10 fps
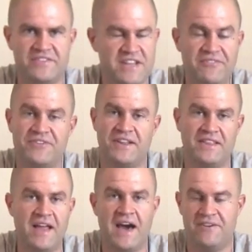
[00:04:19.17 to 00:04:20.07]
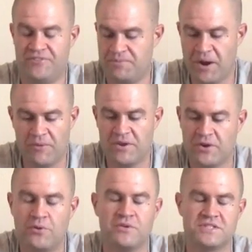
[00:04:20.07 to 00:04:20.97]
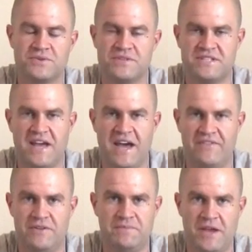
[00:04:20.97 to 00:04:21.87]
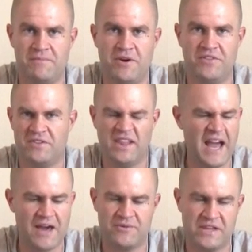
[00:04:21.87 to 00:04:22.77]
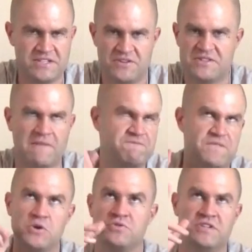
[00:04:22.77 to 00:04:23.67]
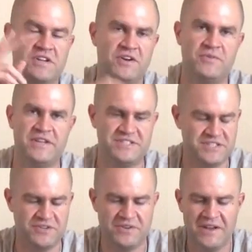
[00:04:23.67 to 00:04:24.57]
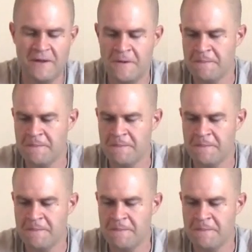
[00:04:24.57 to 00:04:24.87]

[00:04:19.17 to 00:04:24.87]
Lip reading: They're definitely a lot of fun. Probably one of the coolest toys to have in paintball, and they're loud when they shoot. It's like, foosh, you know, when they shoot.